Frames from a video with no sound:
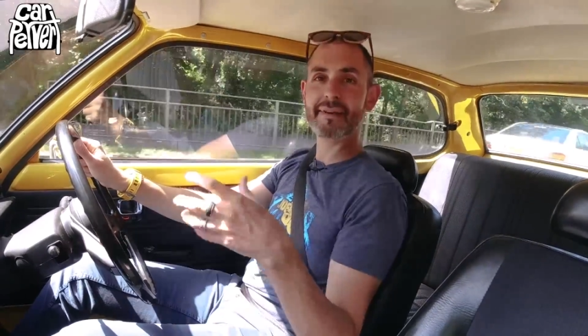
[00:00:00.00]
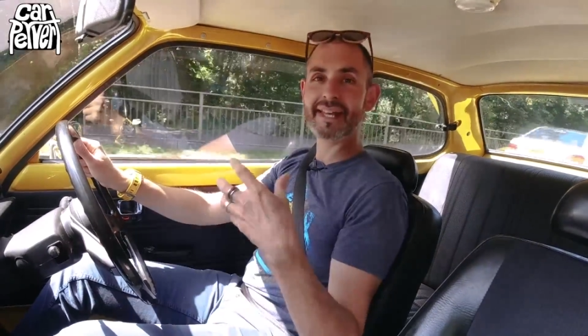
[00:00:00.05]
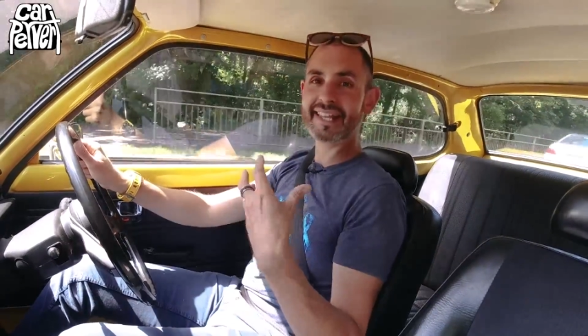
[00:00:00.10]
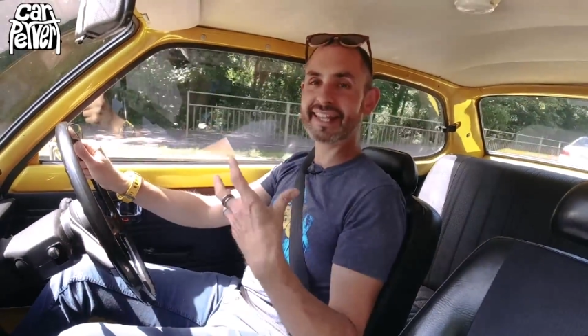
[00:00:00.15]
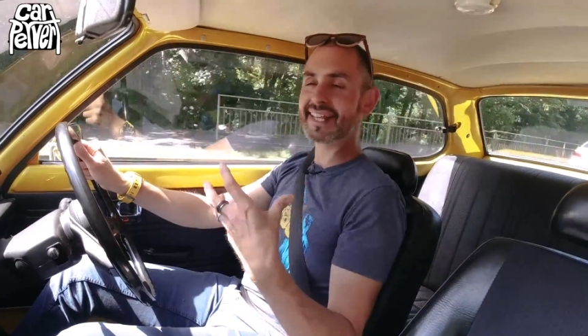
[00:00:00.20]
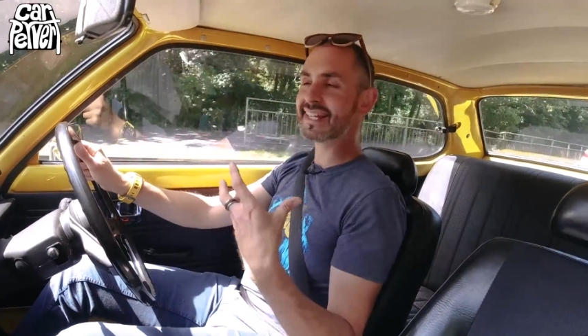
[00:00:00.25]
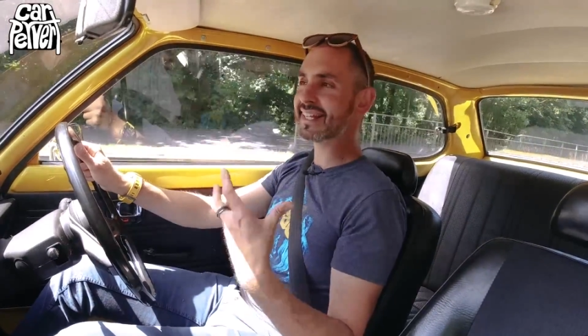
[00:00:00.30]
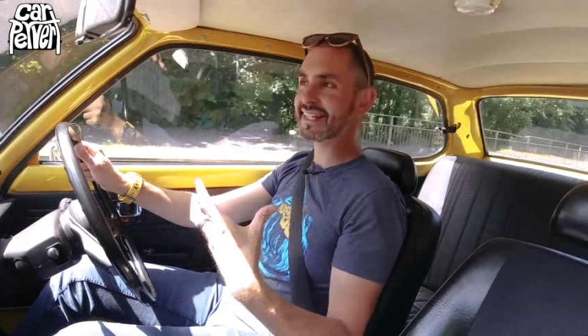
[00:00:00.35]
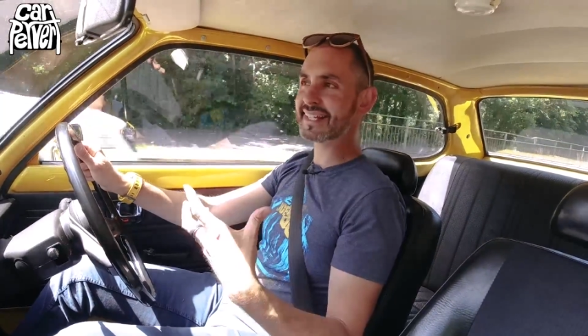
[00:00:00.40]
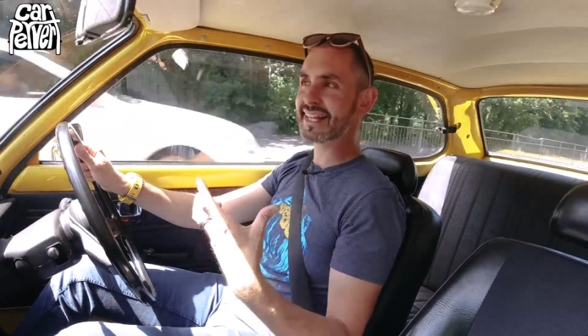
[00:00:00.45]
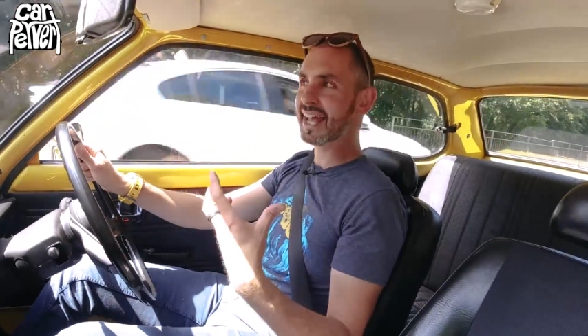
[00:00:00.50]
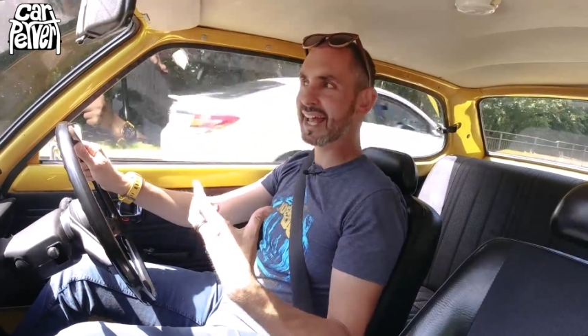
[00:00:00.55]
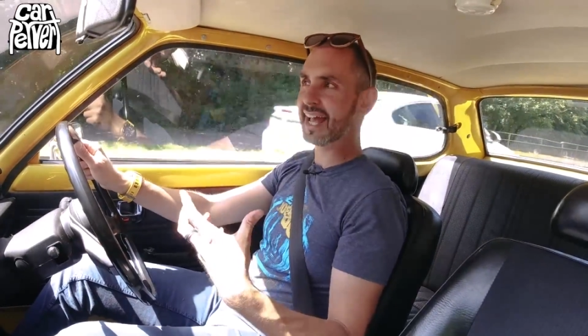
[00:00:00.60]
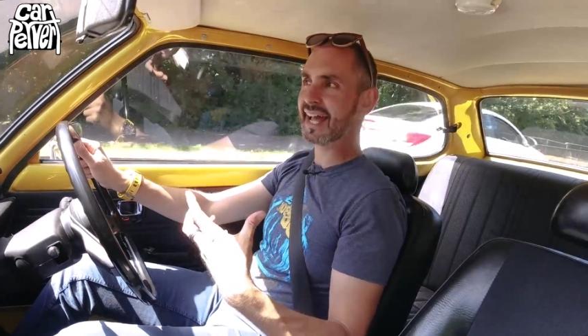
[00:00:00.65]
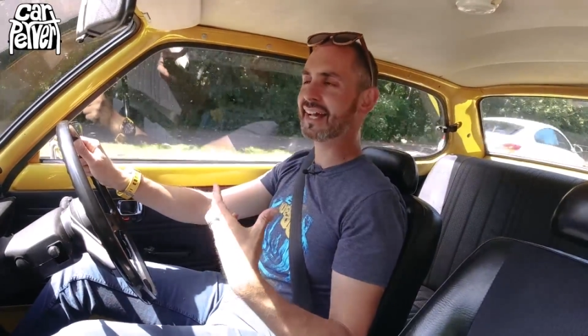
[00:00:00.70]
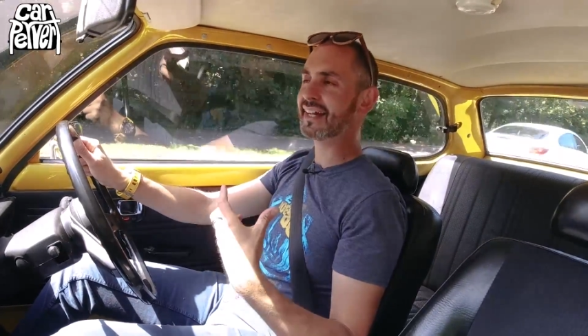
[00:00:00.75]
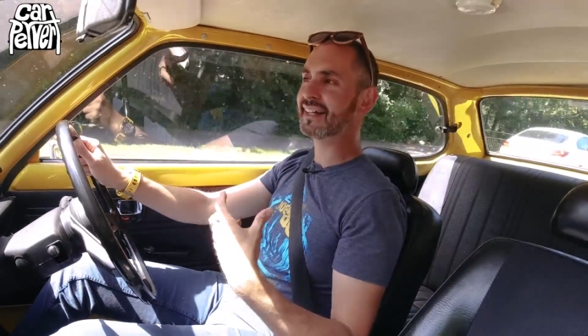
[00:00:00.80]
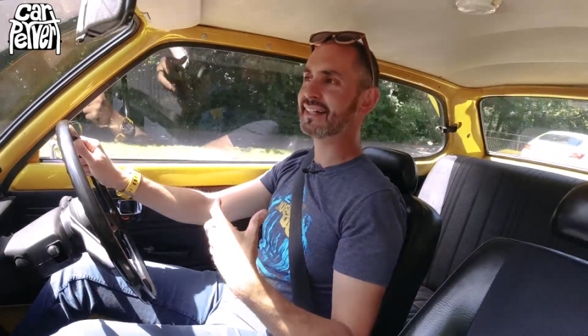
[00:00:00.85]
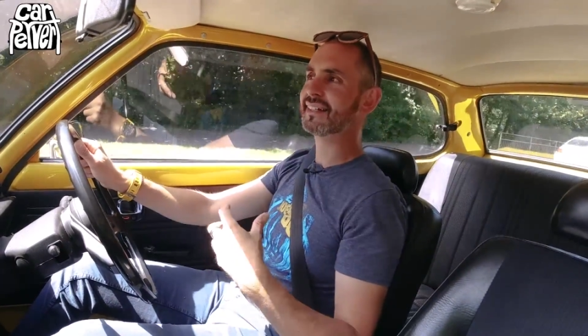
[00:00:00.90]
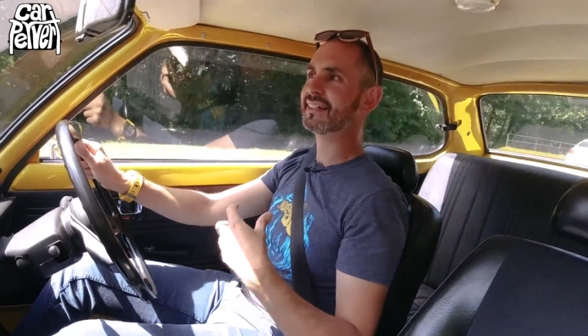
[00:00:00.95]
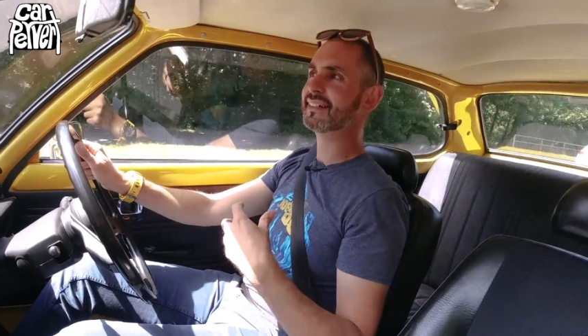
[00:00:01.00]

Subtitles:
For me, this is it.